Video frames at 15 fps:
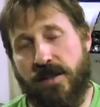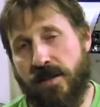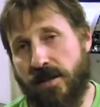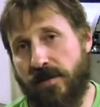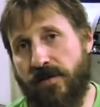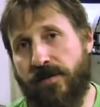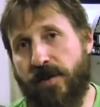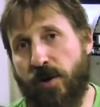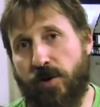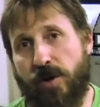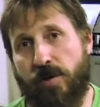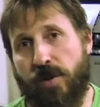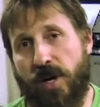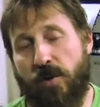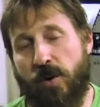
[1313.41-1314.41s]
a
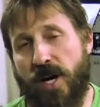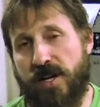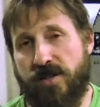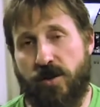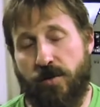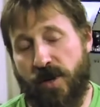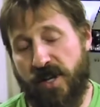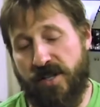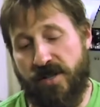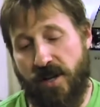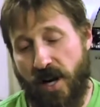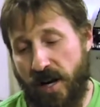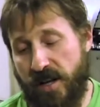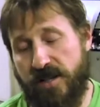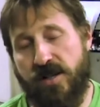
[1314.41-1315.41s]
filtered Budweiser, but it's
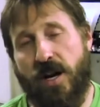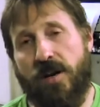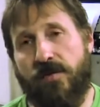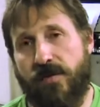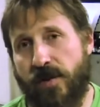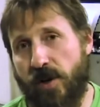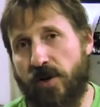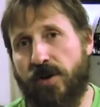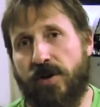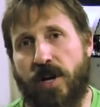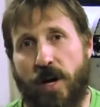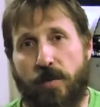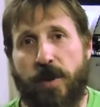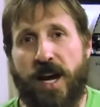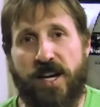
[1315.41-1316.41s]
not. It's unfiltered,
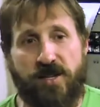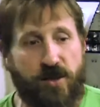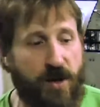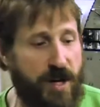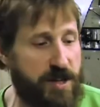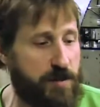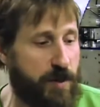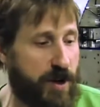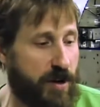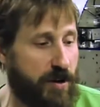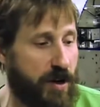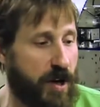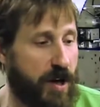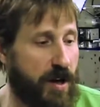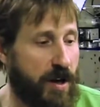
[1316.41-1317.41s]
unpasteurized beer.